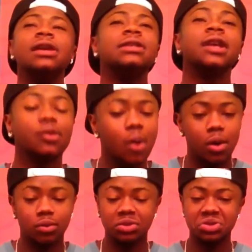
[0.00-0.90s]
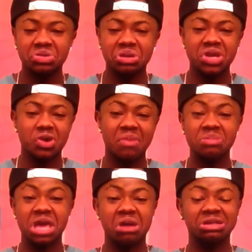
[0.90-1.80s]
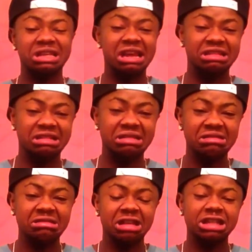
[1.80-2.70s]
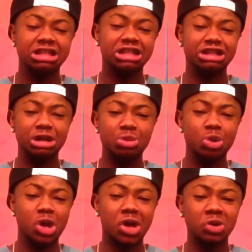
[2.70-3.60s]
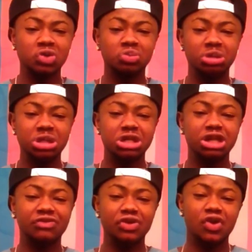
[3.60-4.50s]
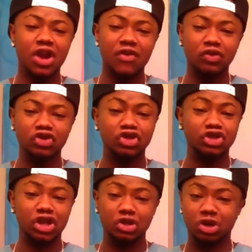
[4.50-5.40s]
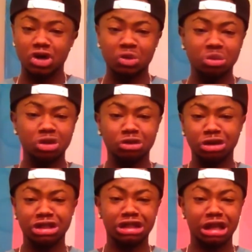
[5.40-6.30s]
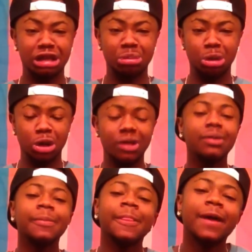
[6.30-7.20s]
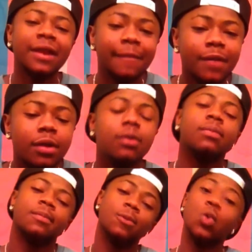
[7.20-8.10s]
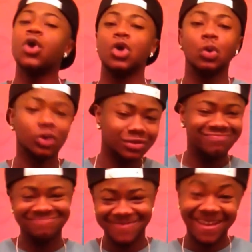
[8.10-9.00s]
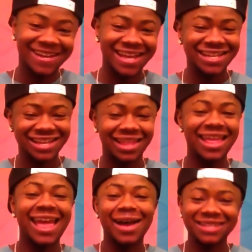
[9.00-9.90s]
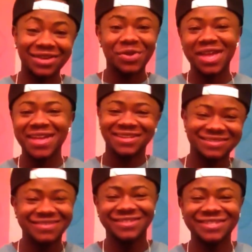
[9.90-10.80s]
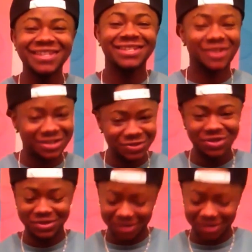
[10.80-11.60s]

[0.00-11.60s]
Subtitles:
he's like, well, the way you appear outside is the same way you're going to be living your life on the inside. You cannot be dressing like a boy. And I'm like, okay. I was like, okay. So I took